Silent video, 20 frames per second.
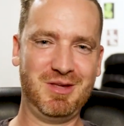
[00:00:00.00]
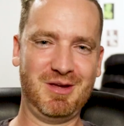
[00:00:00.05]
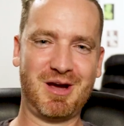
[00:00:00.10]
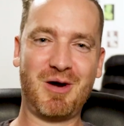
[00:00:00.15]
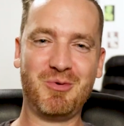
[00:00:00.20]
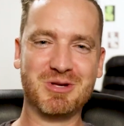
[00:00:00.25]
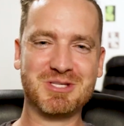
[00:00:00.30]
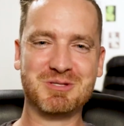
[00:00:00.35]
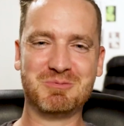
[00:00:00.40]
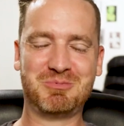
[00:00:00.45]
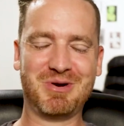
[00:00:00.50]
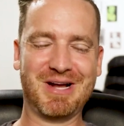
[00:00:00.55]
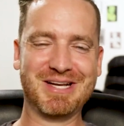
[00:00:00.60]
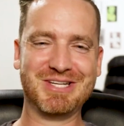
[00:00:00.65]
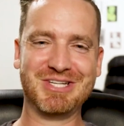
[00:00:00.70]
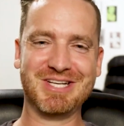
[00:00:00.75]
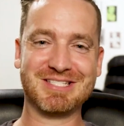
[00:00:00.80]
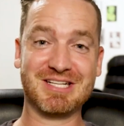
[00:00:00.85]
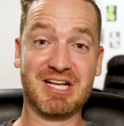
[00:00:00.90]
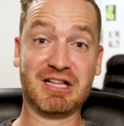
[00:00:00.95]
I wasn't
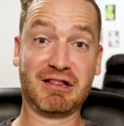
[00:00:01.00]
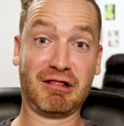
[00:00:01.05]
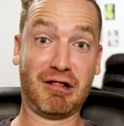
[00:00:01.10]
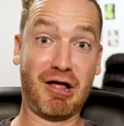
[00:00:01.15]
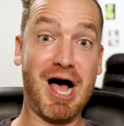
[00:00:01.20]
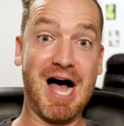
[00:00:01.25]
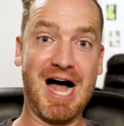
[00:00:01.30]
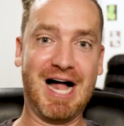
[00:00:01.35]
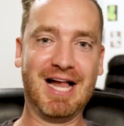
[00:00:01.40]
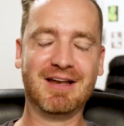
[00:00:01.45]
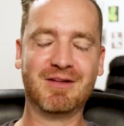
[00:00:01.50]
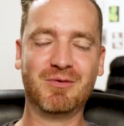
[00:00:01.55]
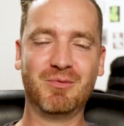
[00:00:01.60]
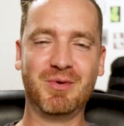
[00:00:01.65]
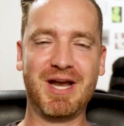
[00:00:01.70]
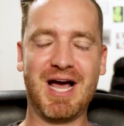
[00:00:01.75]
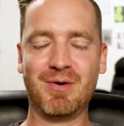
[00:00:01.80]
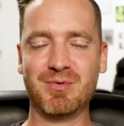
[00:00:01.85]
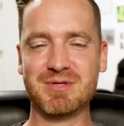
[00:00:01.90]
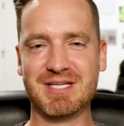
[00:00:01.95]
prejudiced a lot
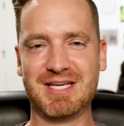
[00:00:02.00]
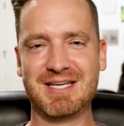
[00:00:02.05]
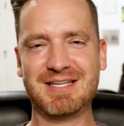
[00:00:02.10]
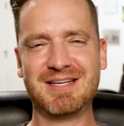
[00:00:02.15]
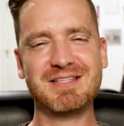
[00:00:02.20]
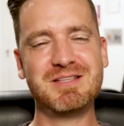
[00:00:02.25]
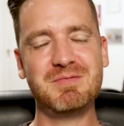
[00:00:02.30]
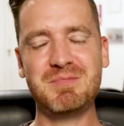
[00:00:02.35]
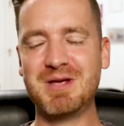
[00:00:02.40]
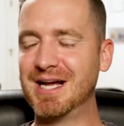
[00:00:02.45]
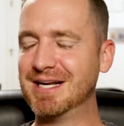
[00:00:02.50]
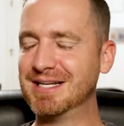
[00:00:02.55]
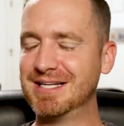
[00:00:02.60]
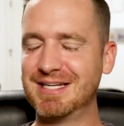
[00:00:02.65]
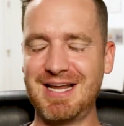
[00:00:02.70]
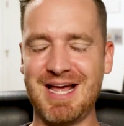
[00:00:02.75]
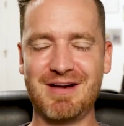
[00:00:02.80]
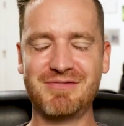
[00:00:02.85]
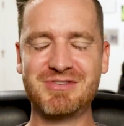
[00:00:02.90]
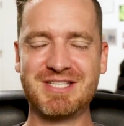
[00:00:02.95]
when I was a kid. Doesn't mean I
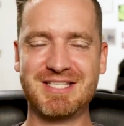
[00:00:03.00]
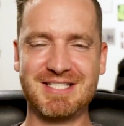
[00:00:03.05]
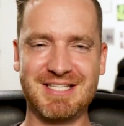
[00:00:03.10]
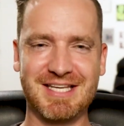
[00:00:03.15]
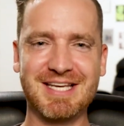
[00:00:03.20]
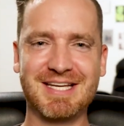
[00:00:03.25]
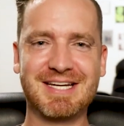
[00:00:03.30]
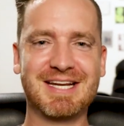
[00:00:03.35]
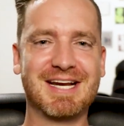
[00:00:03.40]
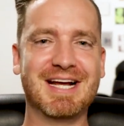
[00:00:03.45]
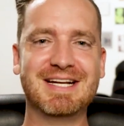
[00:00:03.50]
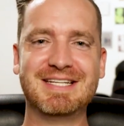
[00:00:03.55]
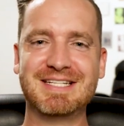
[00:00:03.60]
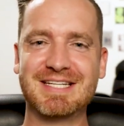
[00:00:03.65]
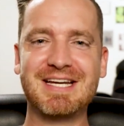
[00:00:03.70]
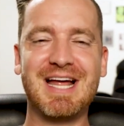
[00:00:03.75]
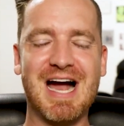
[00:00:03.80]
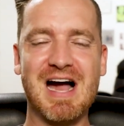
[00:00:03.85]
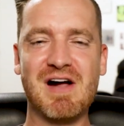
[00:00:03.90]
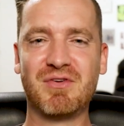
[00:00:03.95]
didn't have sin and I
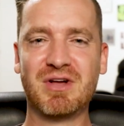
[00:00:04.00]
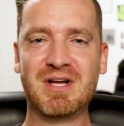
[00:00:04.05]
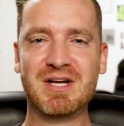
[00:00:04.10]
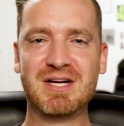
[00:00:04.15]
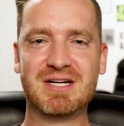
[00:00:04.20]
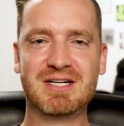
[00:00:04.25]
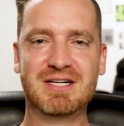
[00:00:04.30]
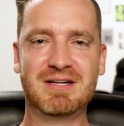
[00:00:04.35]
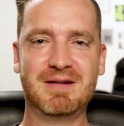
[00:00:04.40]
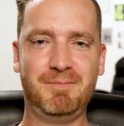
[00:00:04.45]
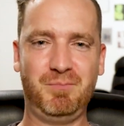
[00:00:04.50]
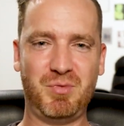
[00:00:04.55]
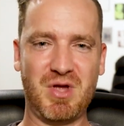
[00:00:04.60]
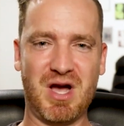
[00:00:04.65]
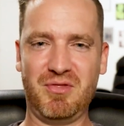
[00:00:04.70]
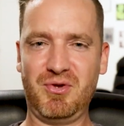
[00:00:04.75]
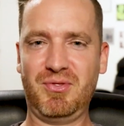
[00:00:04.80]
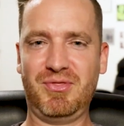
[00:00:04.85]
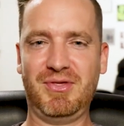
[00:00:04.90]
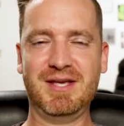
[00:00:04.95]
didn't have
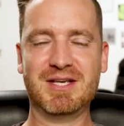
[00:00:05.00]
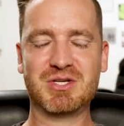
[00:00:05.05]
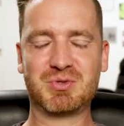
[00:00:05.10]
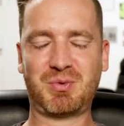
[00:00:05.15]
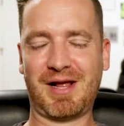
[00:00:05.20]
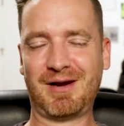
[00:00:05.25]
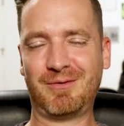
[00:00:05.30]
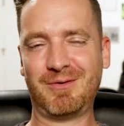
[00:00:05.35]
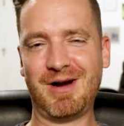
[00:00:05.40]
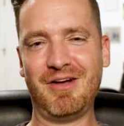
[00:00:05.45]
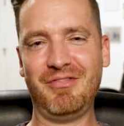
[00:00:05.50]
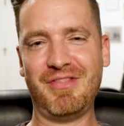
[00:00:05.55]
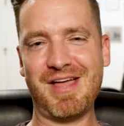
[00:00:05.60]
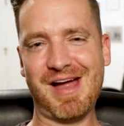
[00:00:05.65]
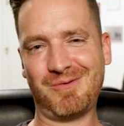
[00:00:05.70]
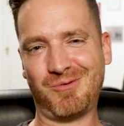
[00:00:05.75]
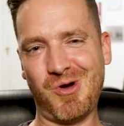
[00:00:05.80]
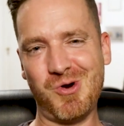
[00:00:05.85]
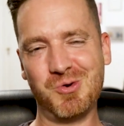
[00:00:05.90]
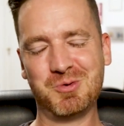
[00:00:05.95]
other things right around
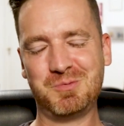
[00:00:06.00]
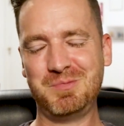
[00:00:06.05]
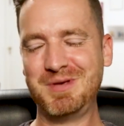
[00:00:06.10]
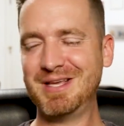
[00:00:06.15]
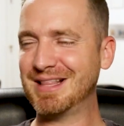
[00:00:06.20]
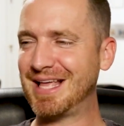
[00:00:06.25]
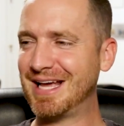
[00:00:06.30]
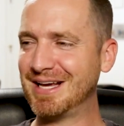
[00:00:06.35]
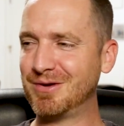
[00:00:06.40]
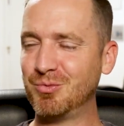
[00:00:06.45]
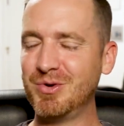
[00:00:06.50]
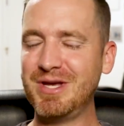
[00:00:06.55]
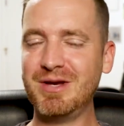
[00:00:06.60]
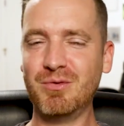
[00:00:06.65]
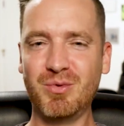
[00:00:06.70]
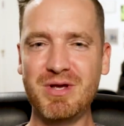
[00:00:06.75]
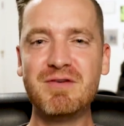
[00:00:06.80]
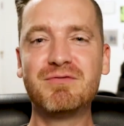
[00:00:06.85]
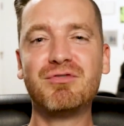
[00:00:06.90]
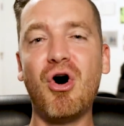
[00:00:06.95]
that wrong with me. Like we,
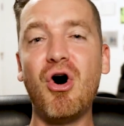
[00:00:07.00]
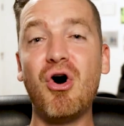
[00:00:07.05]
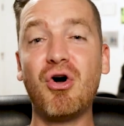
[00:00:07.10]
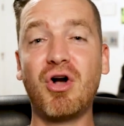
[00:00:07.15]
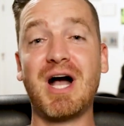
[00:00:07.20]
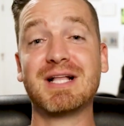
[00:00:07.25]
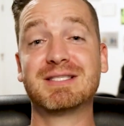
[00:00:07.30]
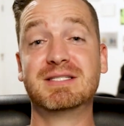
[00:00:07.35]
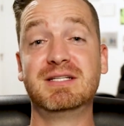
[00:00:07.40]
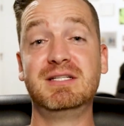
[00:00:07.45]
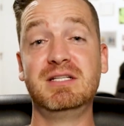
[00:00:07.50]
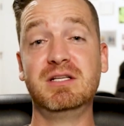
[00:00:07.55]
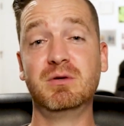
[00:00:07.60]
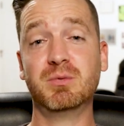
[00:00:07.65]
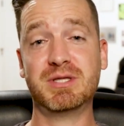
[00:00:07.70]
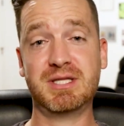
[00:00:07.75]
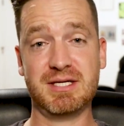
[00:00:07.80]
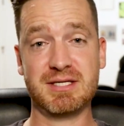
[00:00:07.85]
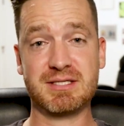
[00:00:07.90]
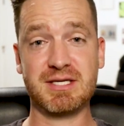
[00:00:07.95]
we've all got to deal
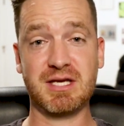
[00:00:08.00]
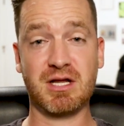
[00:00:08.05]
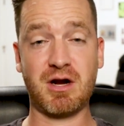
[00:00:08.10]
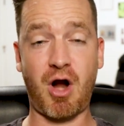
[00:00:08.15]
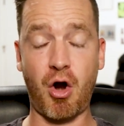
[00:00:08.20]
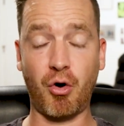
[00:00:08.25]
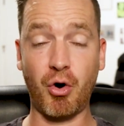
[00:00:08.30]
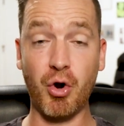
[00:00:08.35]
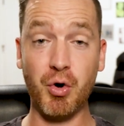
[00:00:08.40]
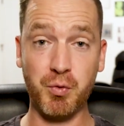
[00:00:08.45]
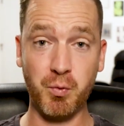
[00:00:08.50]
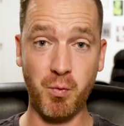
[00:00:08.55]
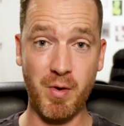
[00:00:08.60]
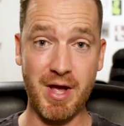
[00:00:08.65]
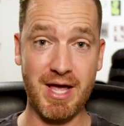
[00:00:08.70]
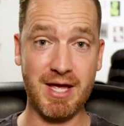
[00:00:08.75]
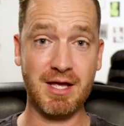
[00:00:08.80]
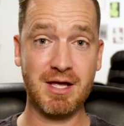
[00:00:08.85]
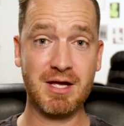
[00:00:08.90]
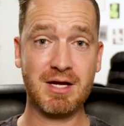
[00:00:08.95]
with this in our own
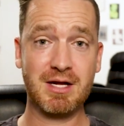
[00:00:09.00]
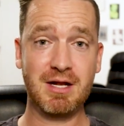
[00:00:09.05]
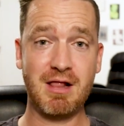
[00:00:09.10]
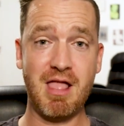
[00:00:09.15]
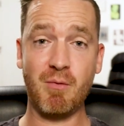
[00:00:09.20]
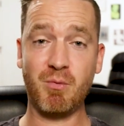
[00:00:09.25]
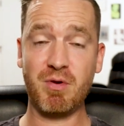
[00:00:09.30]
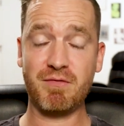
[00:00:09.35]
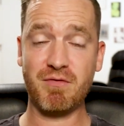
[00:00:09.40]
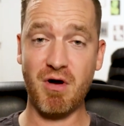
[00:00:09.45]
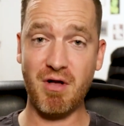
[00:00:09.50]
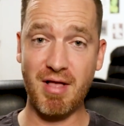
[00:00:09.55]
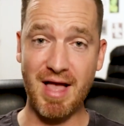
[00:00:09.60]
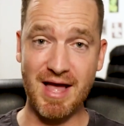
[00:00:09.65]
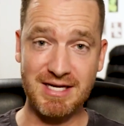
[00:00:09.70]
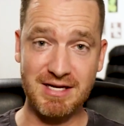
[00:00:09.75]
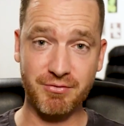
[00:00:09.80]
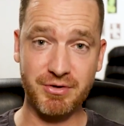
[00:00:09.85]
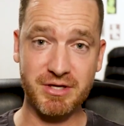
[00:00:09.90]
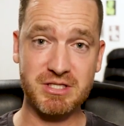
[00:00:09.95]
way. And we've all
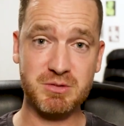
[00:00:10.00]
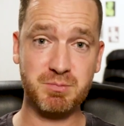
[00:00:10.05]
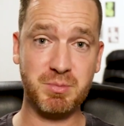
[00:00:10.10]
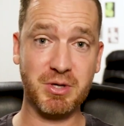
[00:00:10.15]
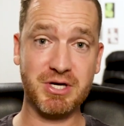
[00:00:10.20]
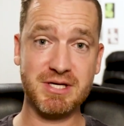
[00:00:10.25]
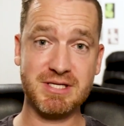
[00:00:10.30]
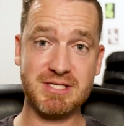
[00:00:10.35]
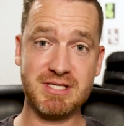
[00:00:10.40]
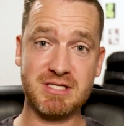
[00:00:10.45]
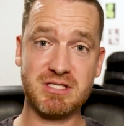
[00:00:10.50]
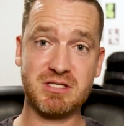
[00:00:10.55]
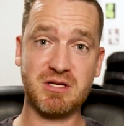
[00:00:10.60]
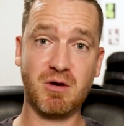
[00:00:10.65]
had different experiences.